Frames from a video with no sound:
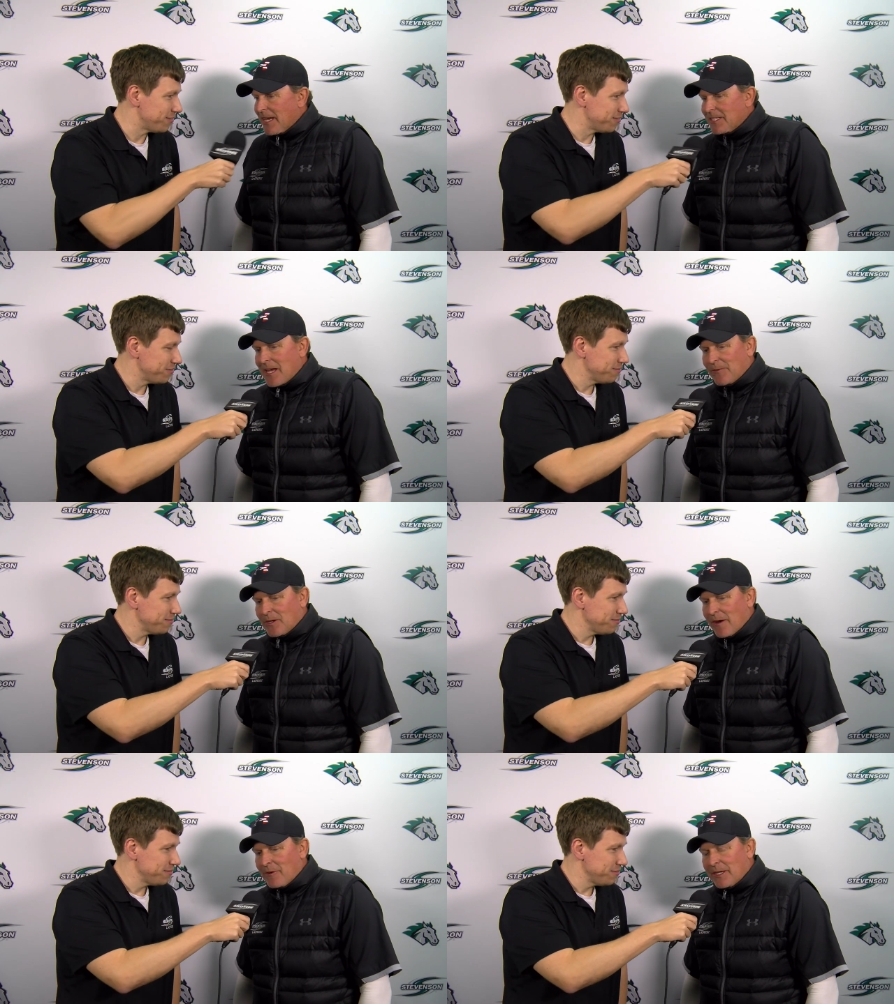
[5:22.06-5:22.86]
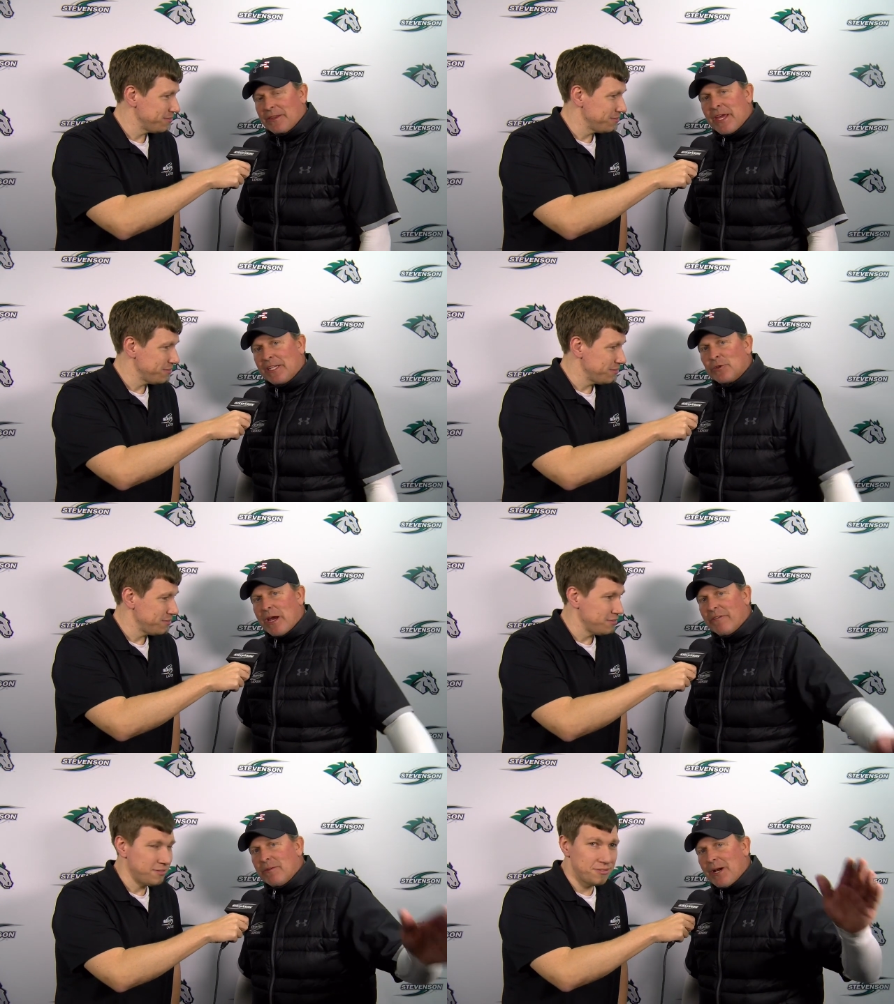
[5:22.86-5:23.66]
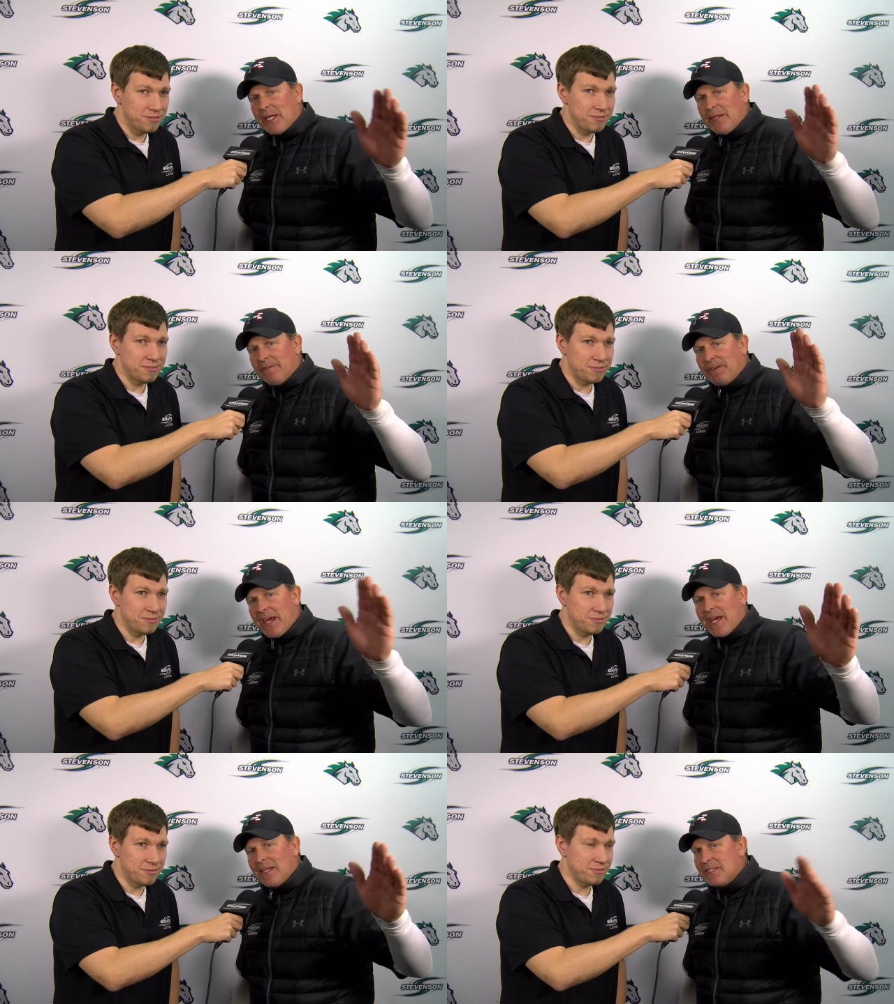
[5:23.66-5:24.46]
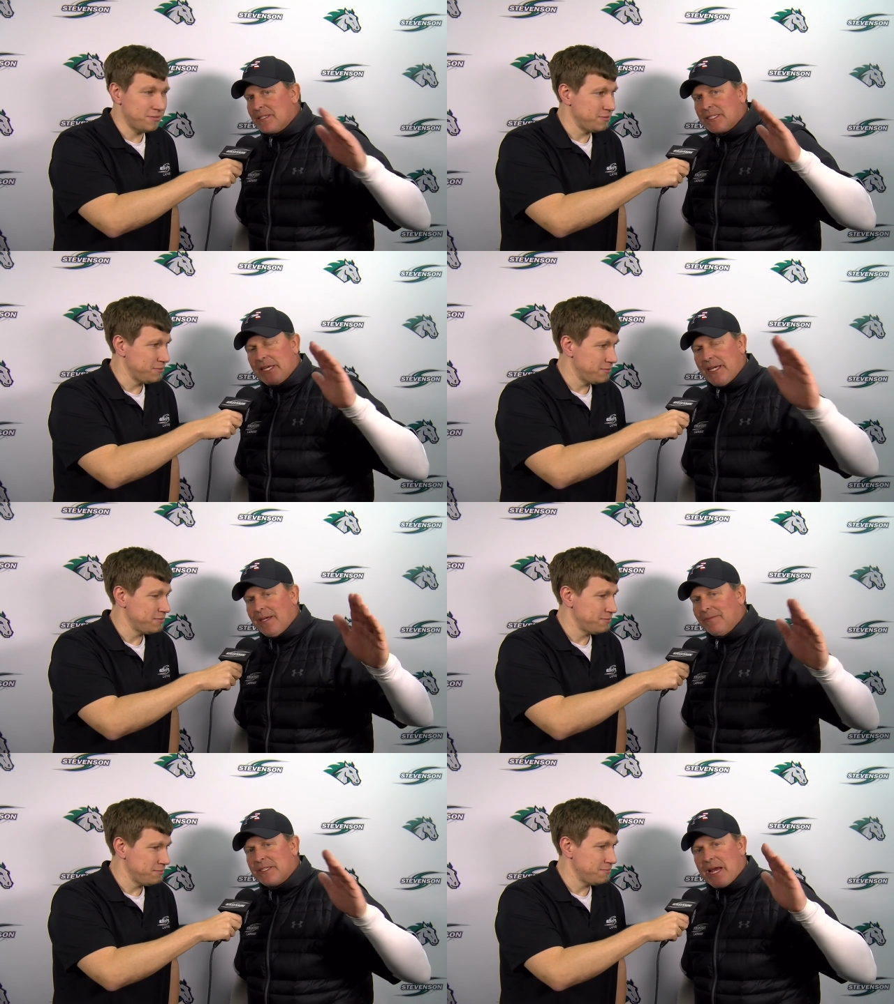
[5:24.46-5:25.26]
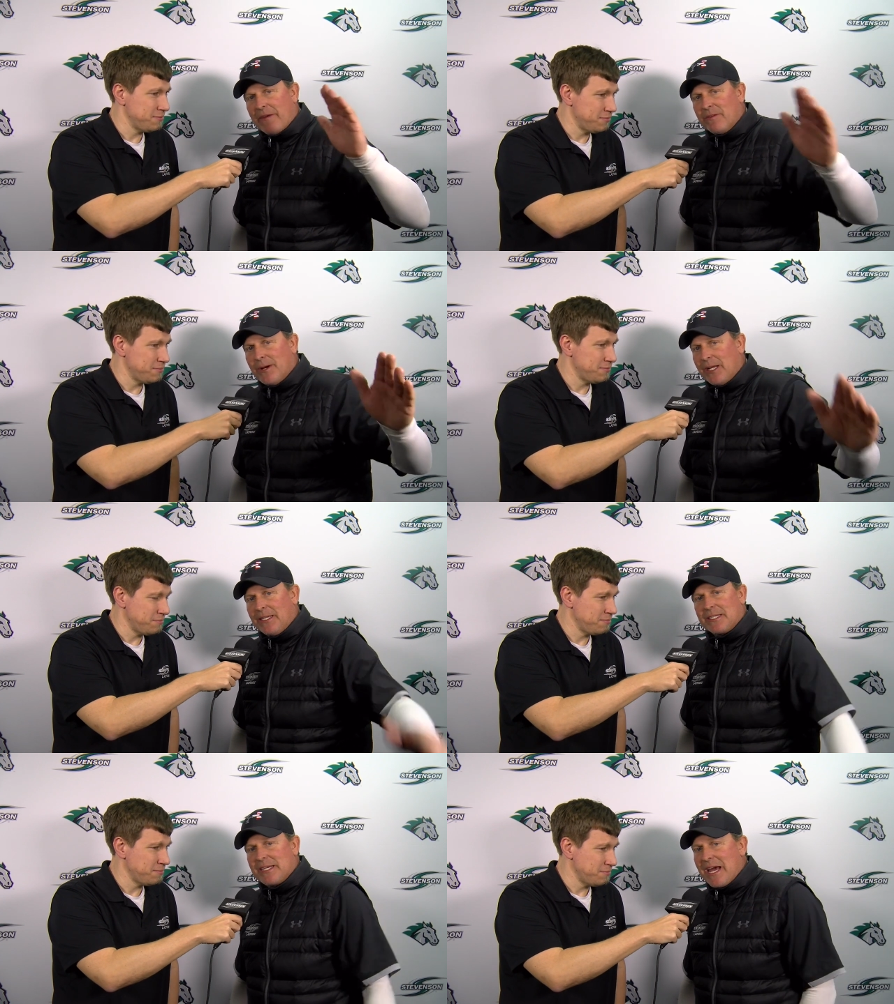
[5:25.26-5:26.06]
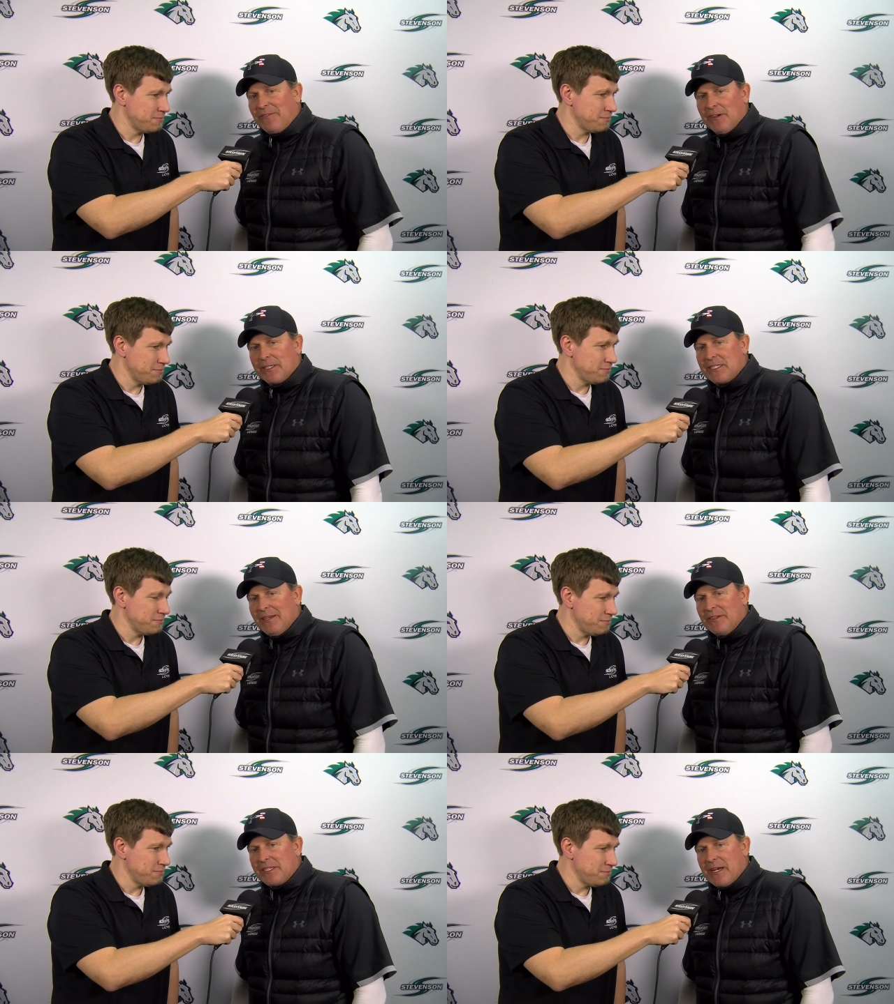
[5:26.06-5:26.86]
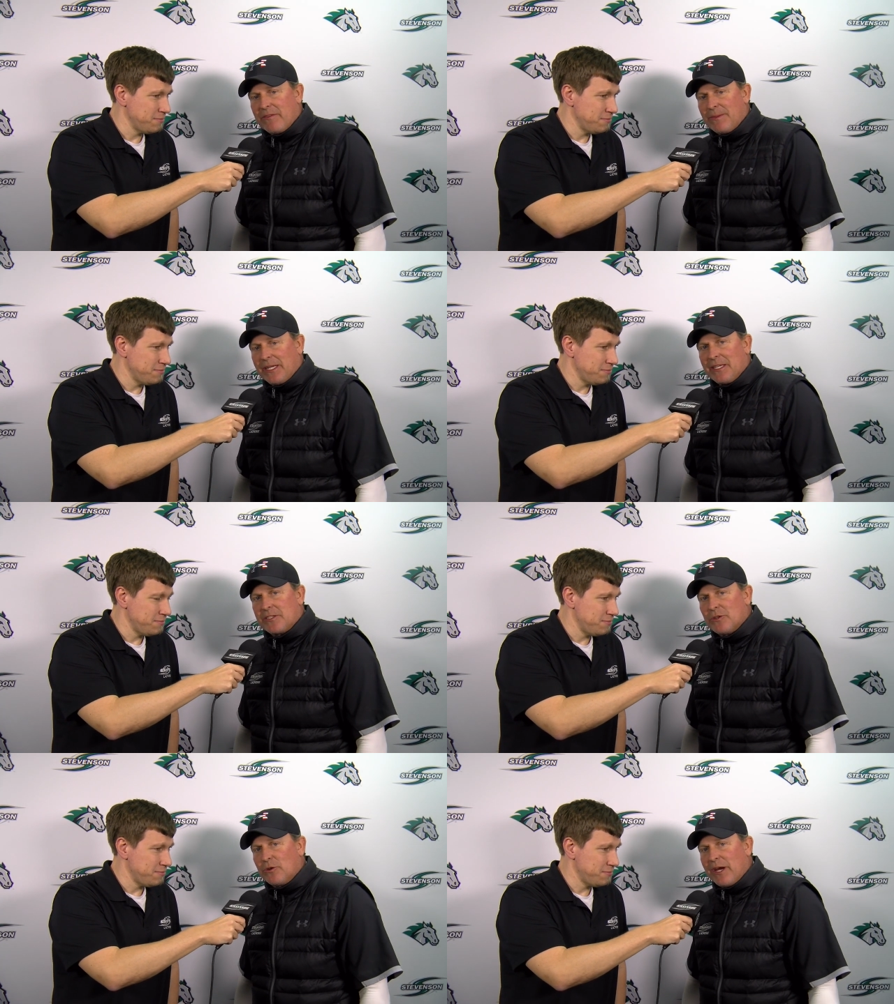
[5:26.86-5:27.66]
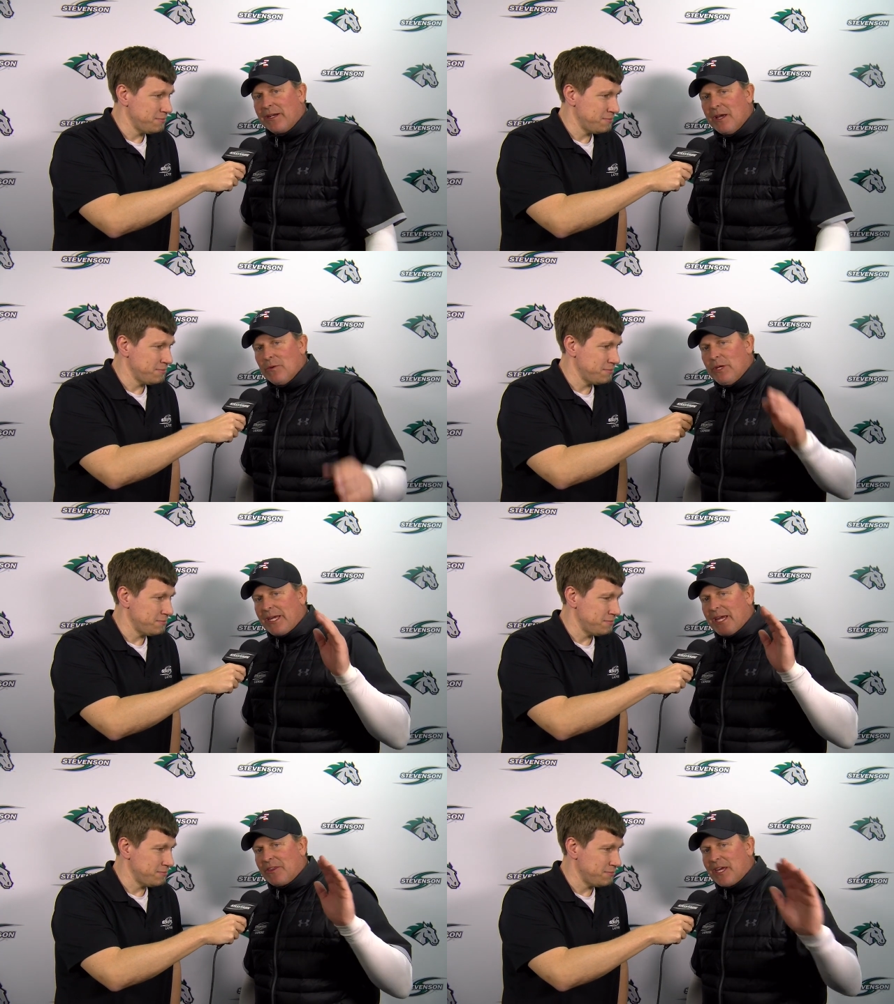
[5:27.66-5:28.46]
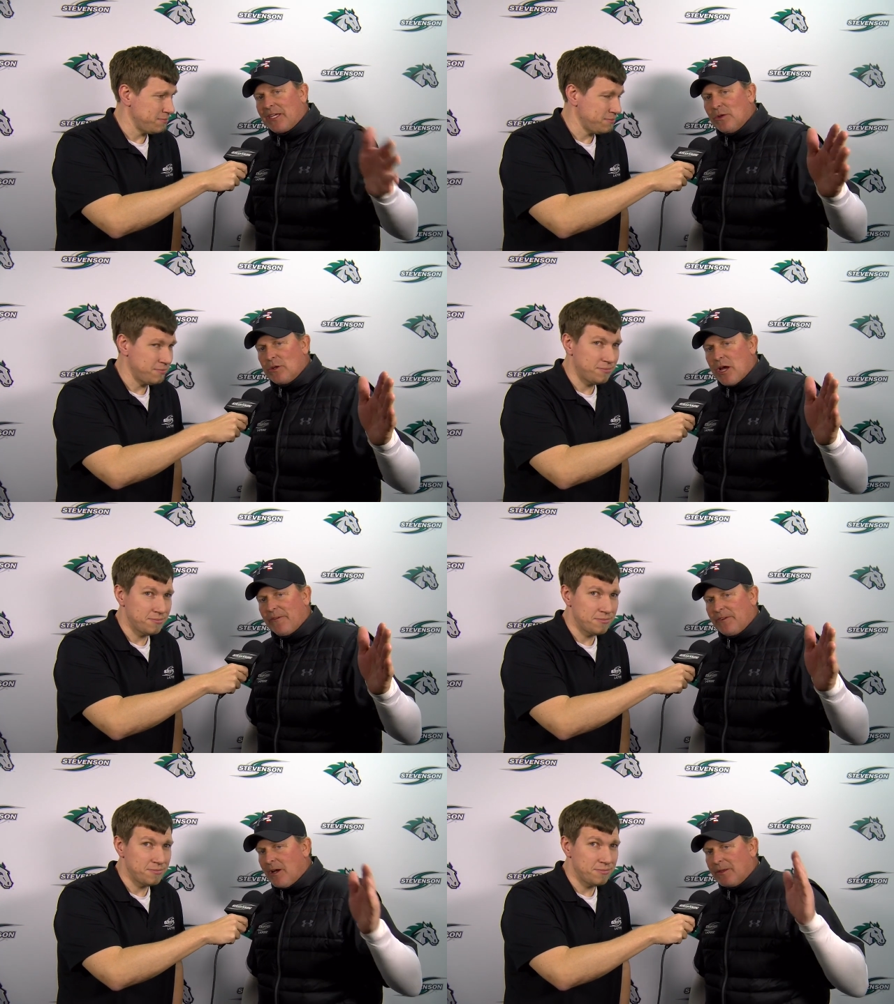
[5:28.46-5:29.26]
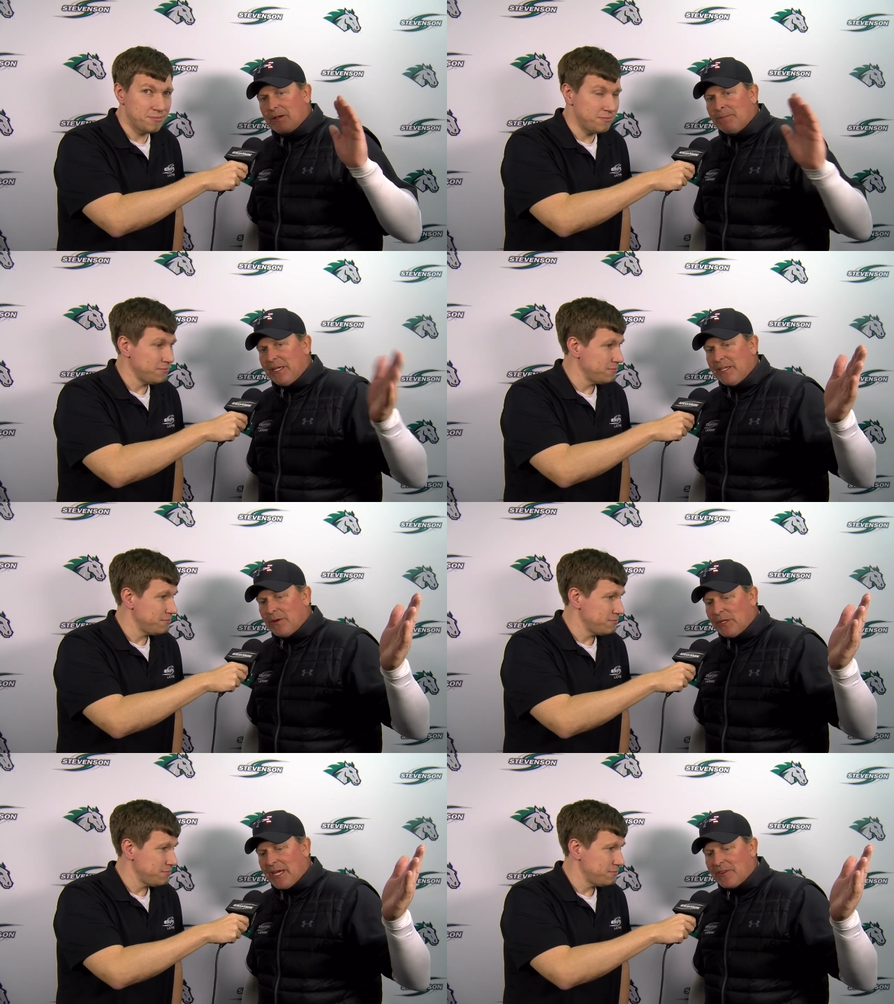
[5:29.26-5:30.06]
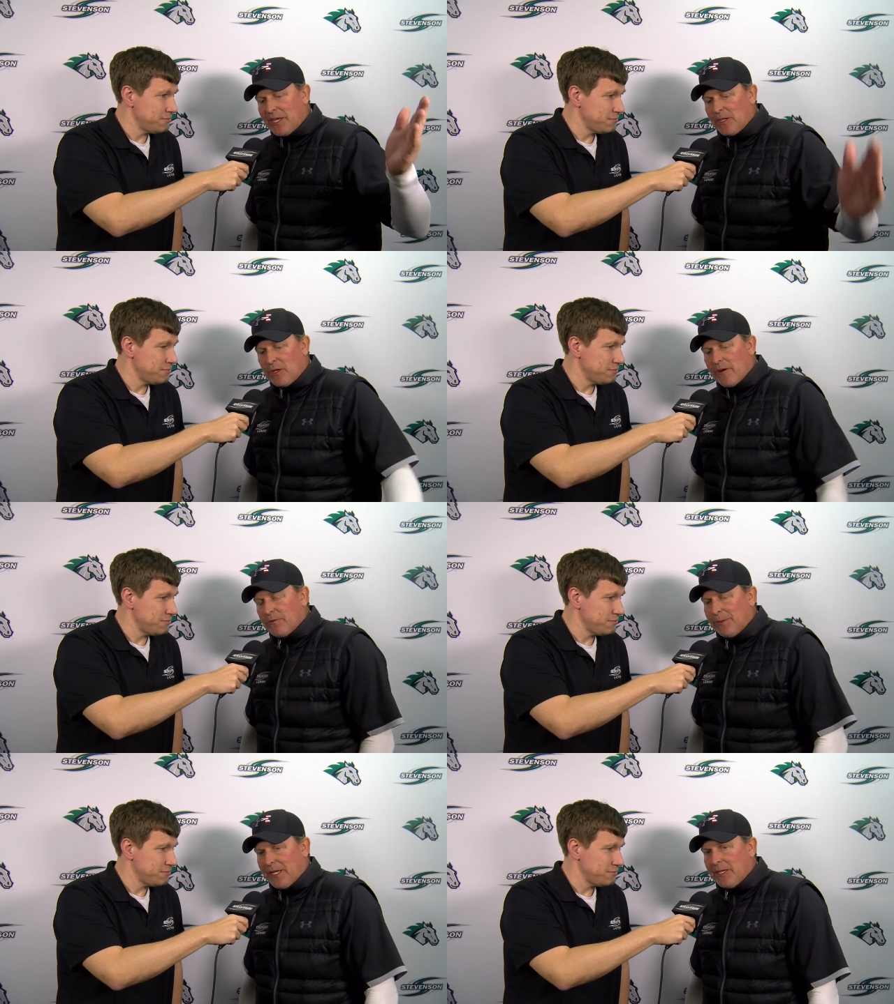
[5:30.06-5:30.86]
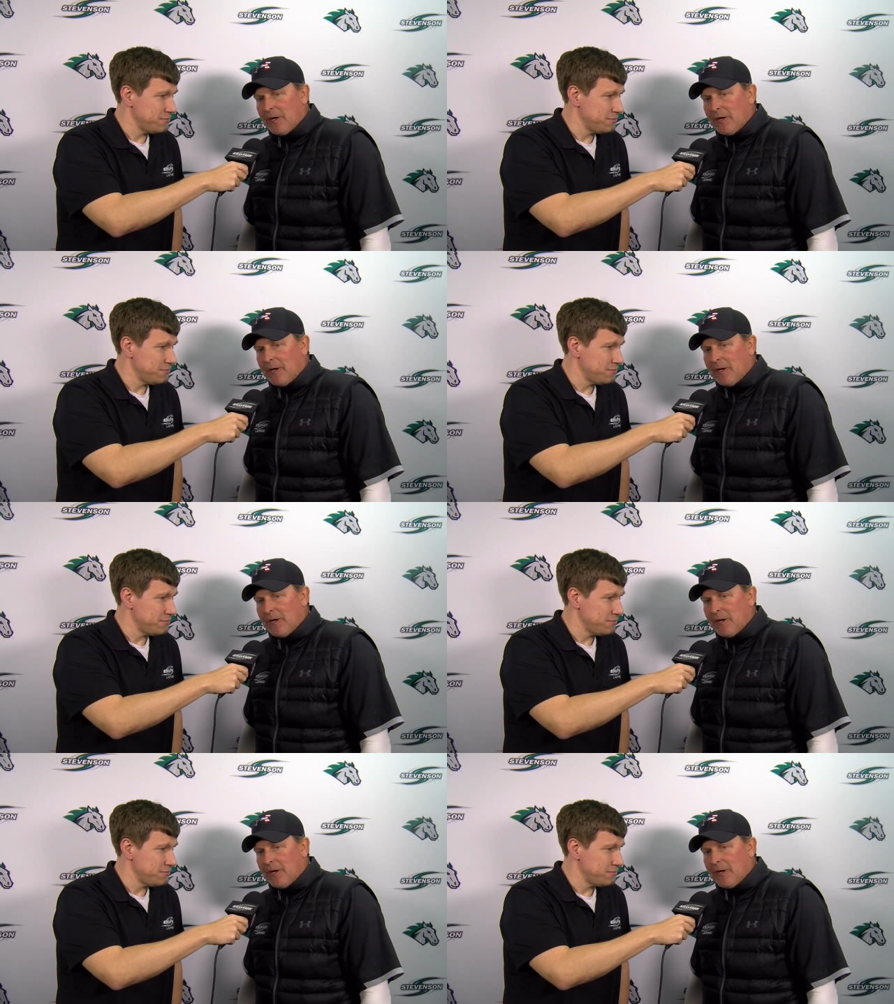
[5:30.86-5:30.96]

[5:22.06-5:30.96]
Speaker 1: Thanks a lot for covering and thanks for everybody, the fans, the teams, everybody, the staff staff here at Stevenson. Everybody did so great. We can't thank you enough, and all the media. We can't thank you enough for being